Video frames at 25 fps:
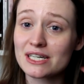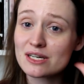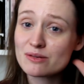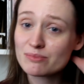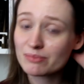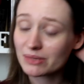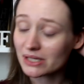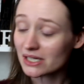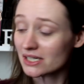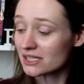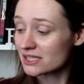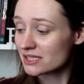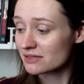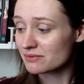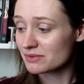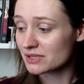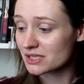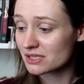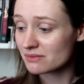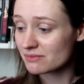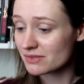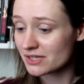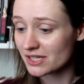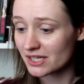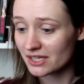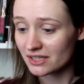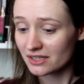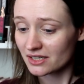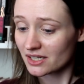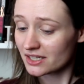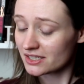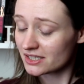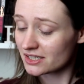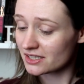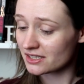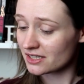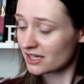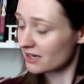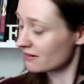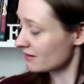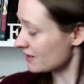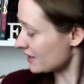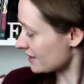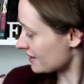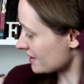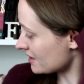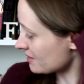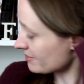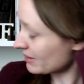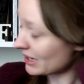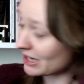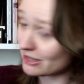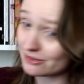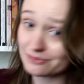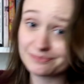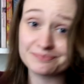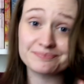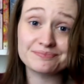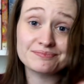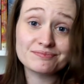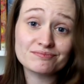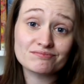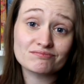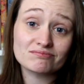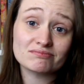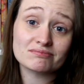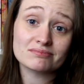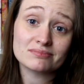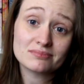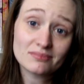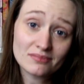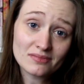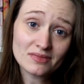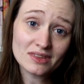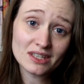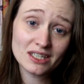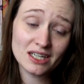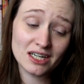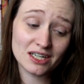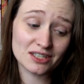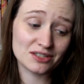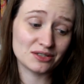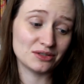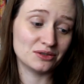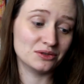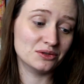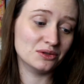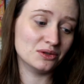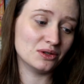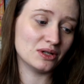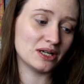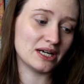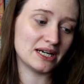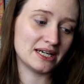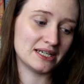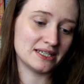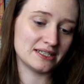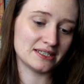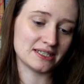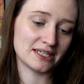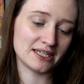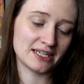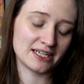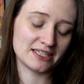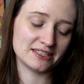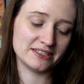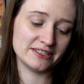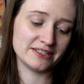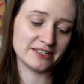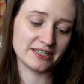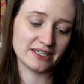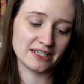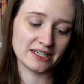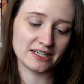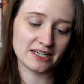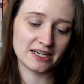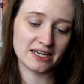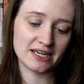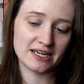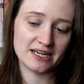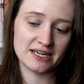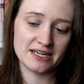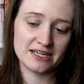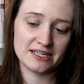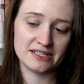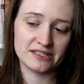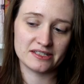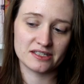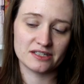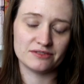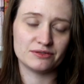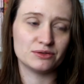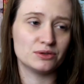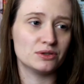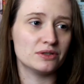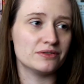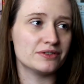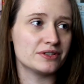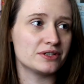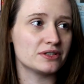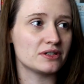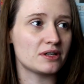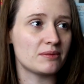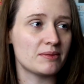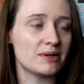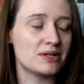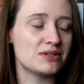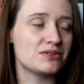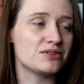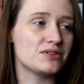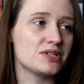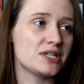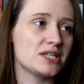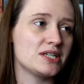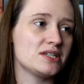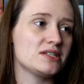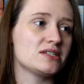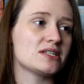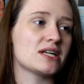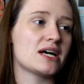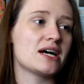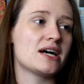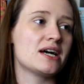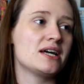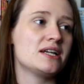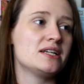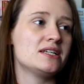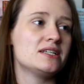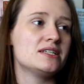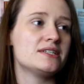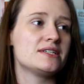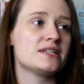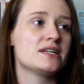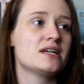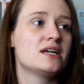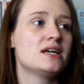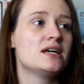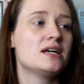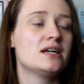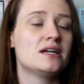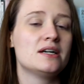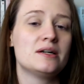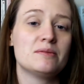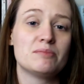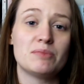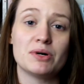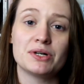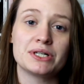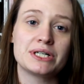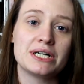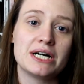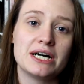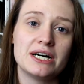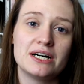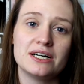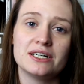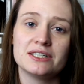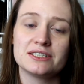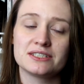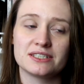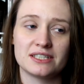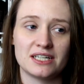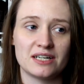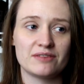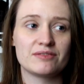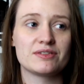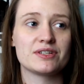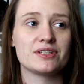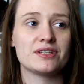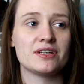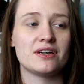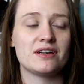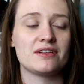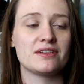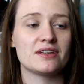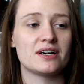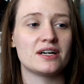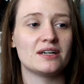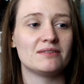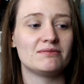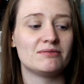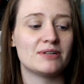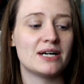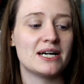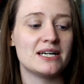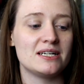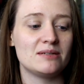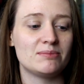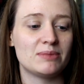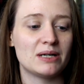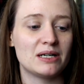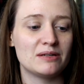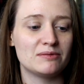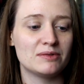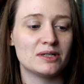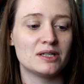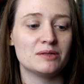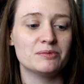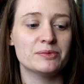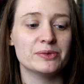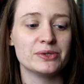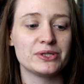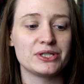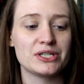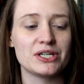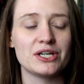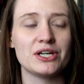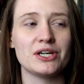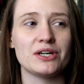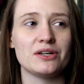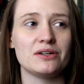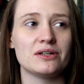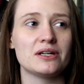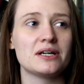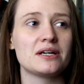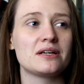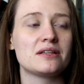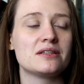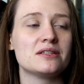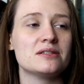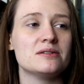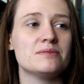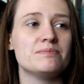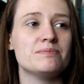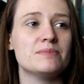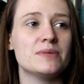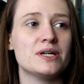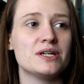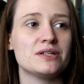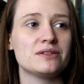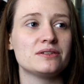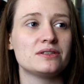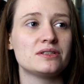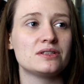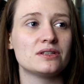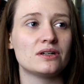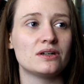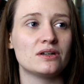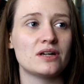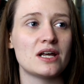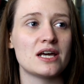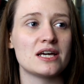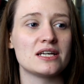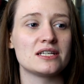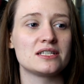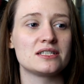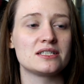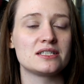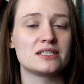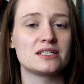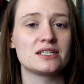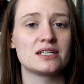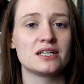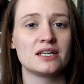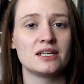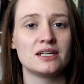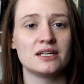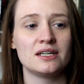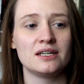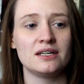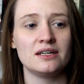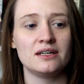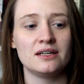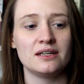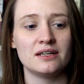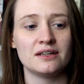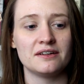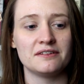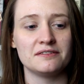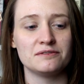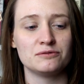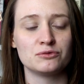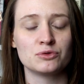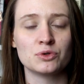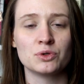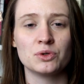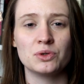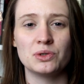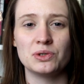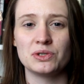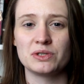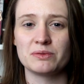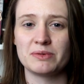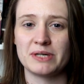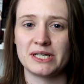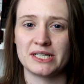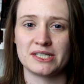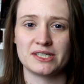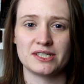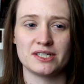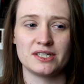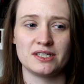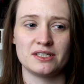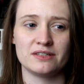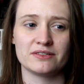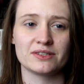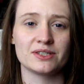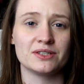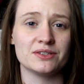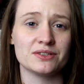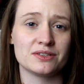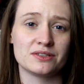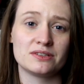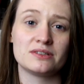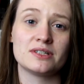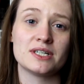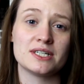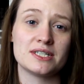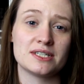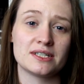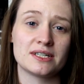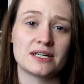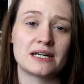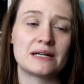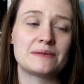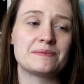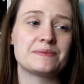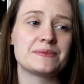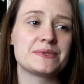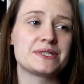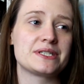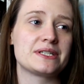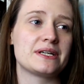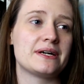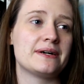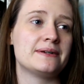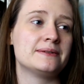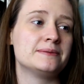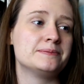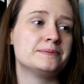it, because it was something that I didn't know anything about at all, and I actually think it is, of all of the documentaries and podcasts and everything that I've read about World War II, like the most honest, raw depiction of concentration camps,